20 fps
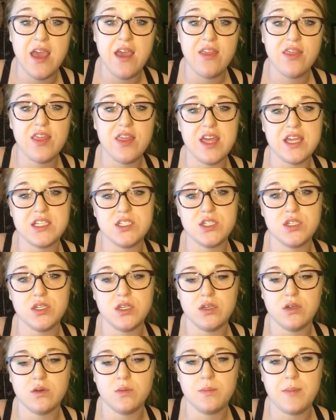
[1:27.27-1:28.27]
that
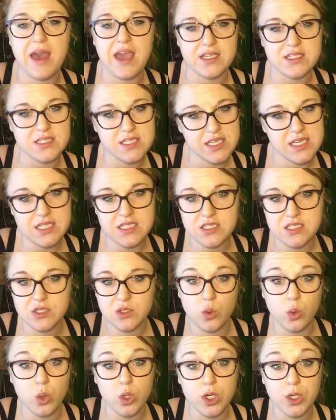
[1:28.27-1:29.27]
do magazines
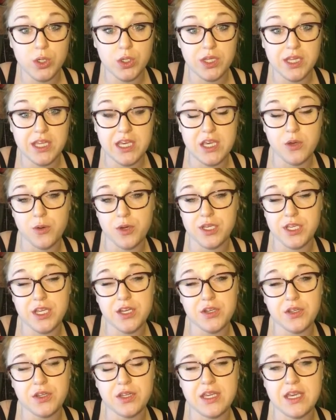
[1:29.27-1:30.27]
quarterly or
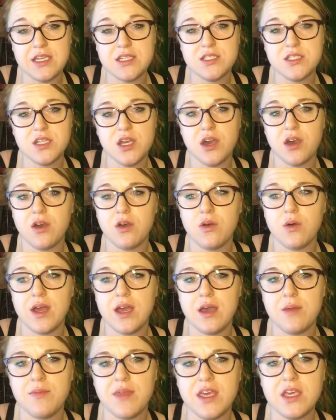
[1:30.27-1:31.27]
yearly, so
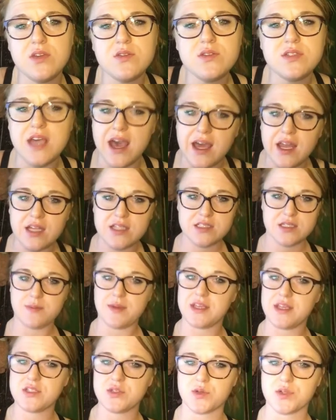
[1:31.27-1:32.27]
they use that as the
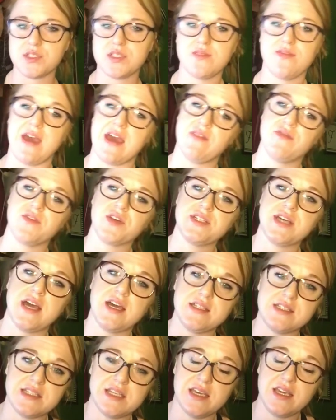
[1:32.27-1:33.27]
main source of
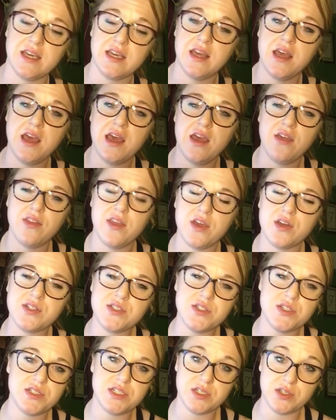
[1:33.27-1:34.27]
advertising. They
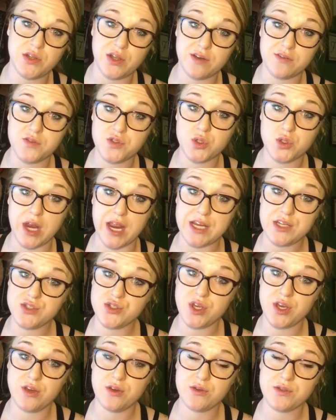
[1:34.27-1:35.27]
also do a lot of trade
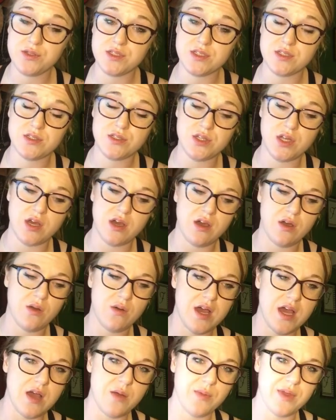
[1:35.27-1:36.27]
shows, so
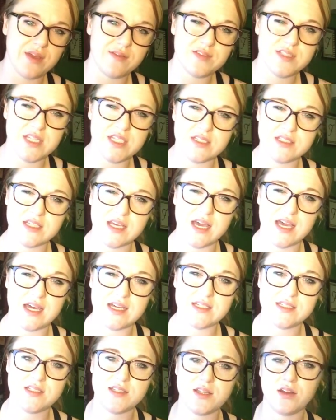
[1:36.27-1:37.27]
we have sales
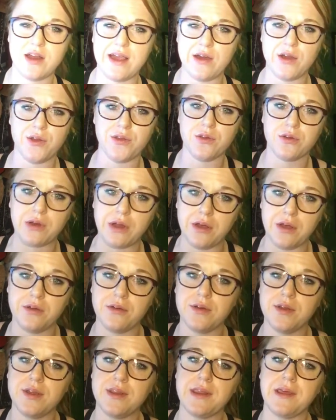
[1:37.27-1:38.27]
guys that are out on the
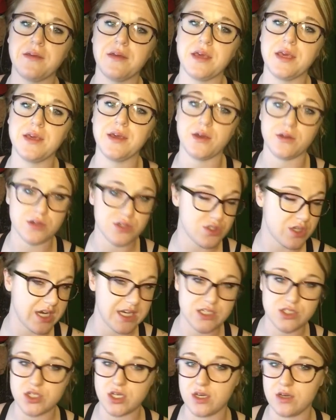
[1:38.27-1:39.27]
road and they go to
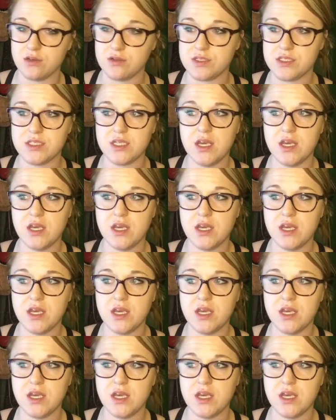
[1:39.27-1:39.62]
trade shows